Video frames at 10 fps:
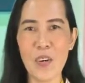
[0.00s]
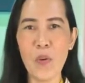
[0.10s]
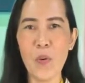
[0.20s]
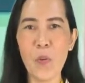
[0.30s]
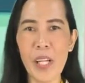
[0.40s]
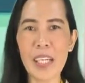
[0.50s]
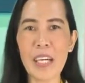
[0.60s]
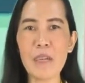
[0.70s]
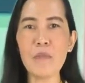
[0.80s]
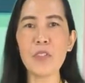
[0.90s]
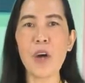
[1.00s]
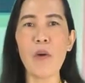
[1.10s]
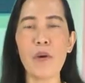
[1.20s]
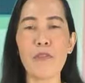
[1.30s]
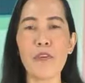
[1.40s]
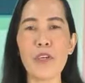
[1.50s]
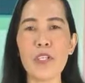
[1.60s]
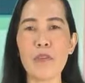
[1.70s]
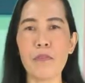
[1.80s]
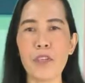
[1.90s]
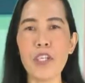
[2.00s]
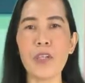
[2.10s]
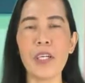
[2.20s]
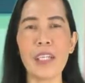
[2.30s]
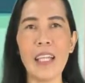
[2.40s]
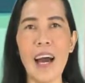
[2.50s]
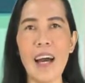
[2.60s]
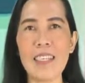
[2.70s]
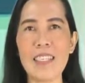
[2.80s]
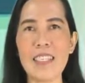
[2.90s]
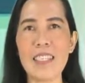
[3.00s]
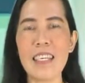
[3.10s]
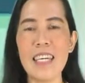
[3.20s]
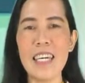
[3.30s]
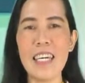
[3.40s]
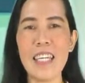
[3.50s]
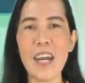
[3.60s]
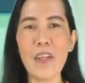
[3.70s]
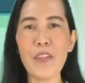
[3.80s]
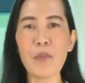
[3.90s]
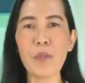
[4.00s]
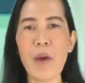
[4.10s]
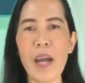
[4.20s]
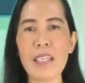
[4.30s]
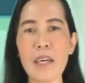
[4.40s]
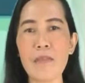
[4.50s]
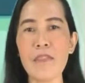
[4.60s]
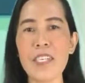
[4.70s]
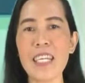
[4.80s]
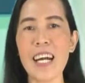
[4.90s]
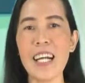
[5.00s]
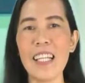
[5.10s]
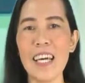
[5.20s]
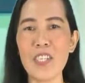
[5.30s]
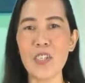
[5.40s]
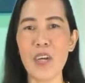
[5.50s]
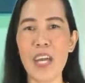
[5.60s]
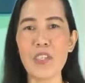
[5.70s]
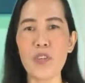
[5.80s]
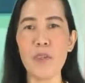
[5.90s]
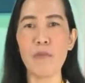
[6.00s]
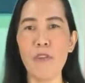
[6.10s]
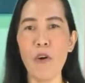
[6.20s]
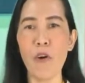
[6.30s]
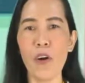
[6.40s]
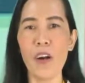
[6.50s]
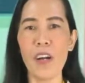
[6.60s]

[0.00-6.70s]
Welcome to our first virtual class in Health Optimizing Physical Education 4.